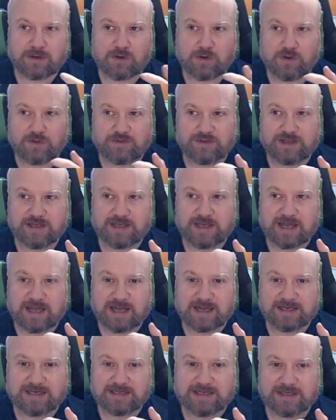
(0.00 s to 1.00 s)
or the
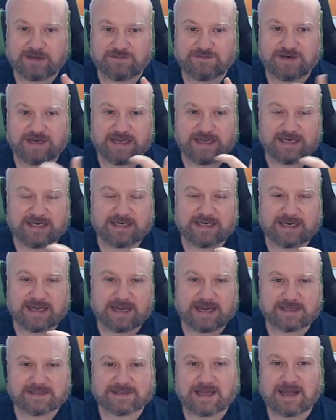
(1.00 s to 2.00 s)
ID of an
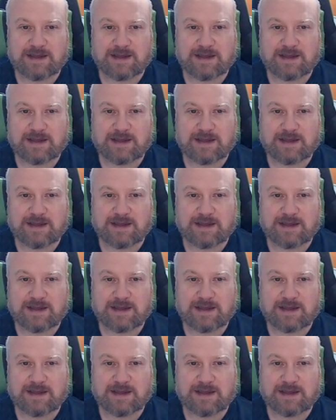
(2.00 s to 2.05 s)
index,